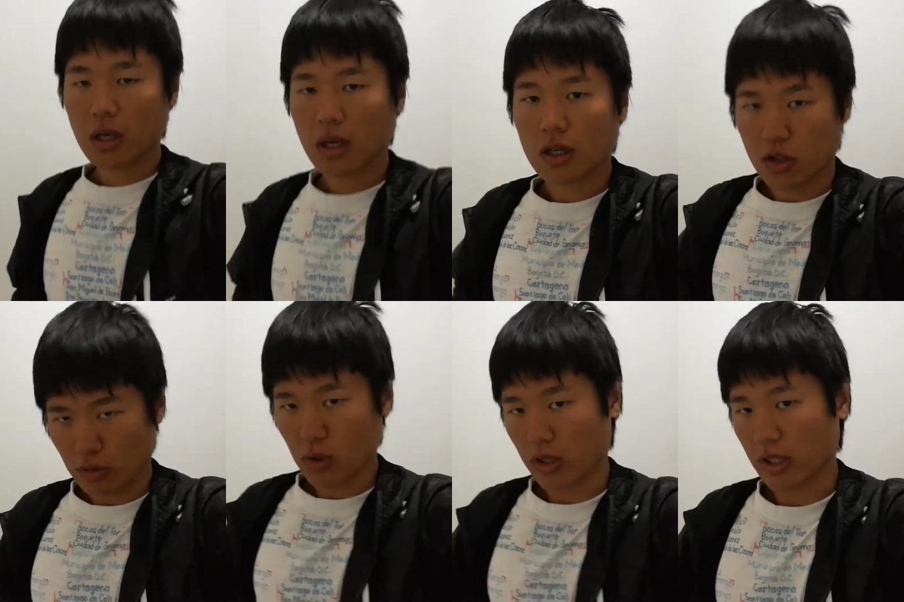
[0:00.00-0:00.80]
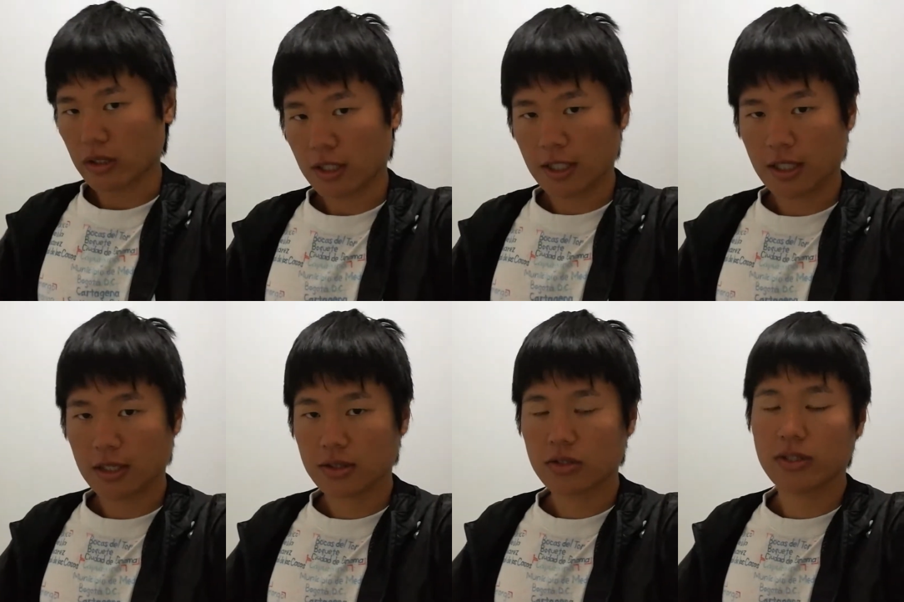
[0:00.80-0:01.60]
Good morning.
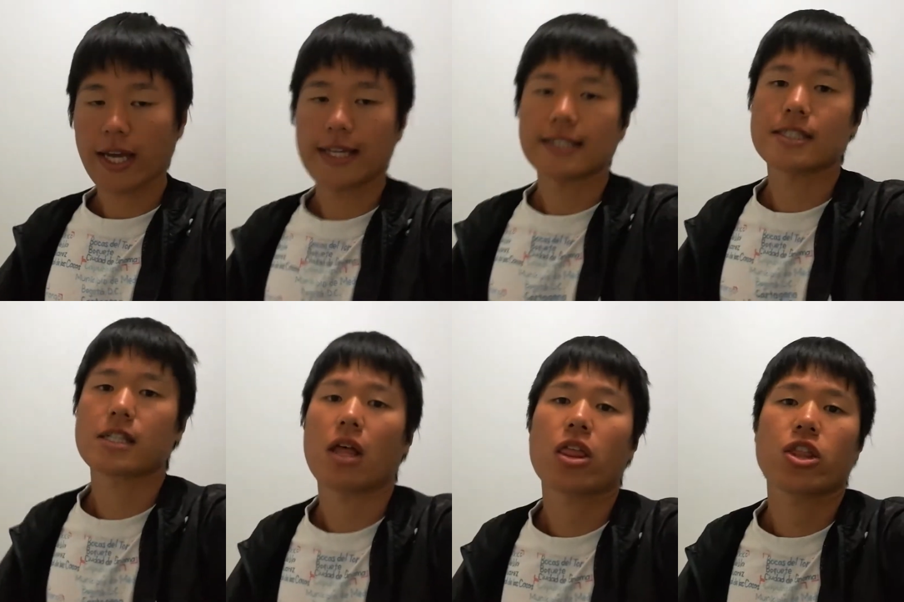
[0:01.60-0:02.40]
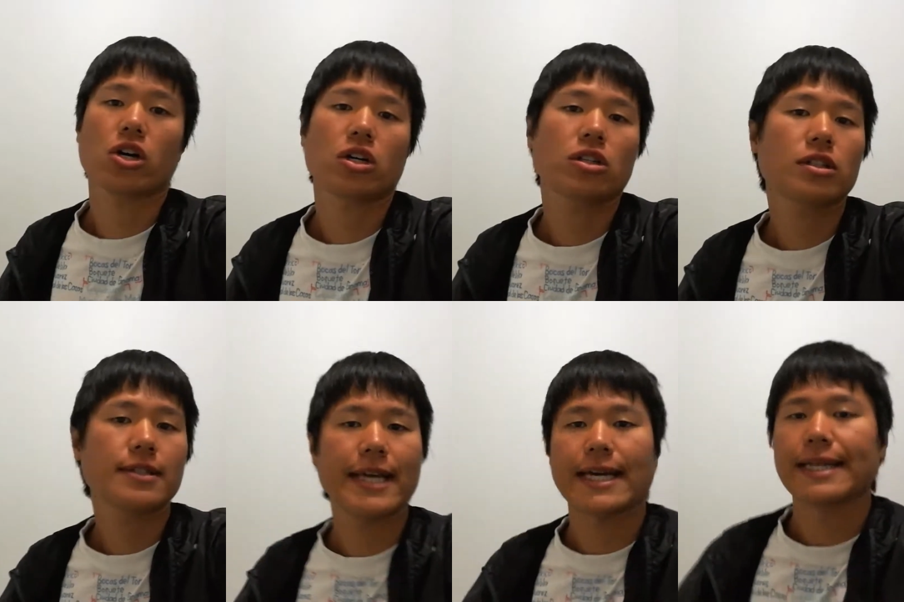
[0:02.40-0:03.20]
Today is the third
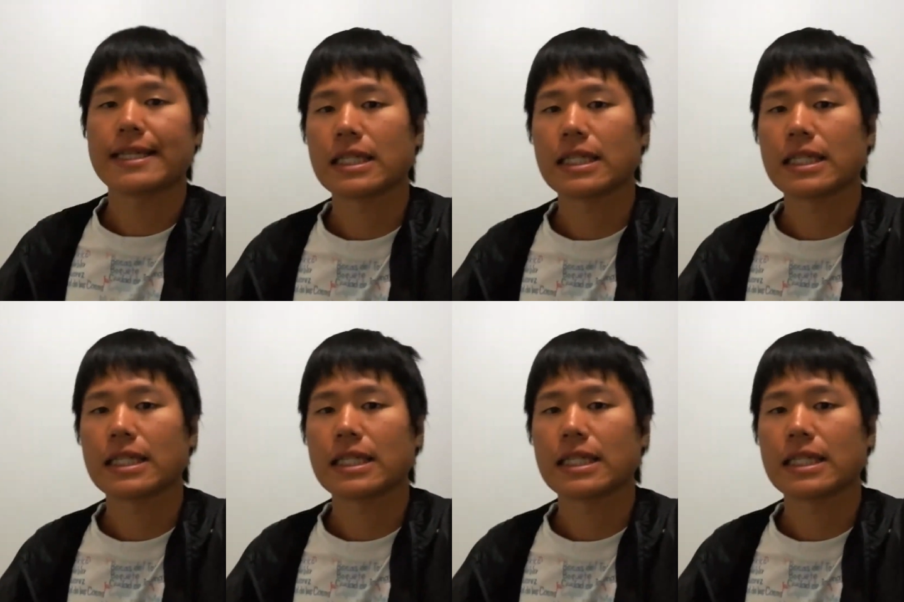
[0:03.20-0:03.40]
day.